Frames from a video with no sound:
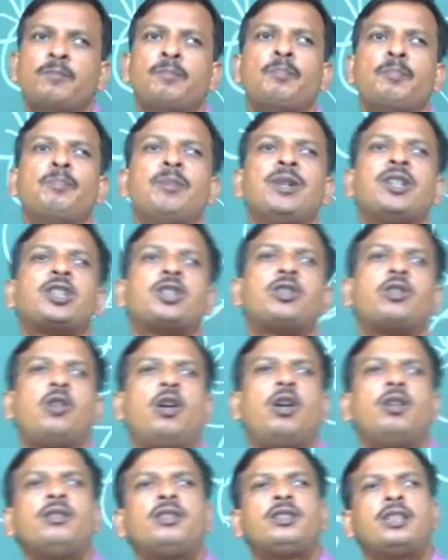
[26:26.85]

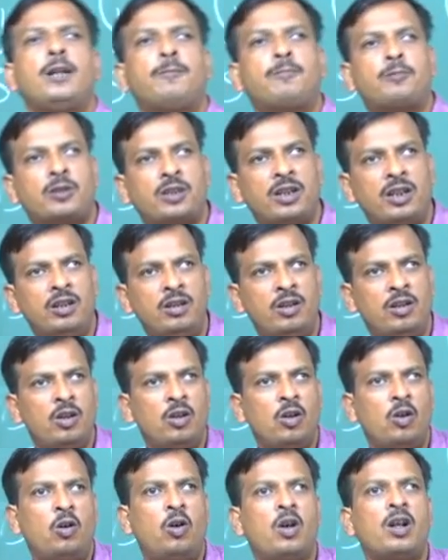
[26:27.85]
misconception,
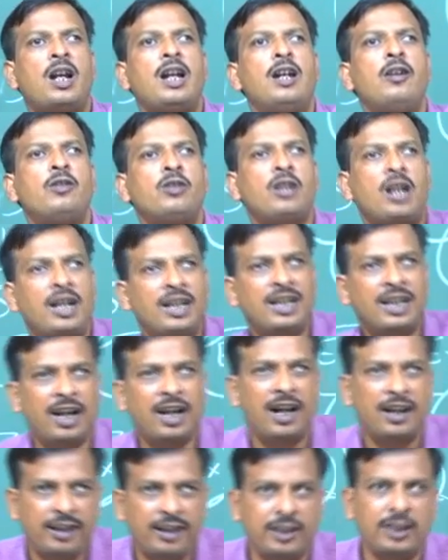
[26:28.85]
or I can
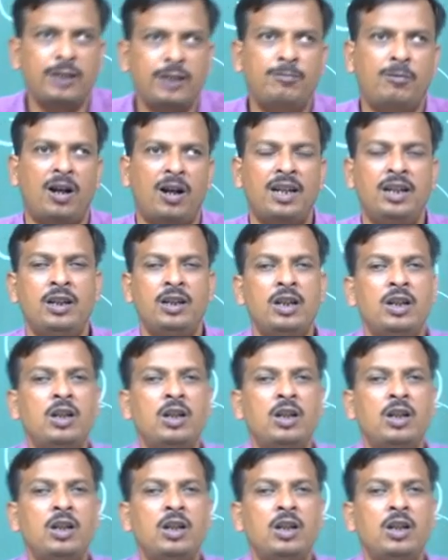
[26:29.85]
identify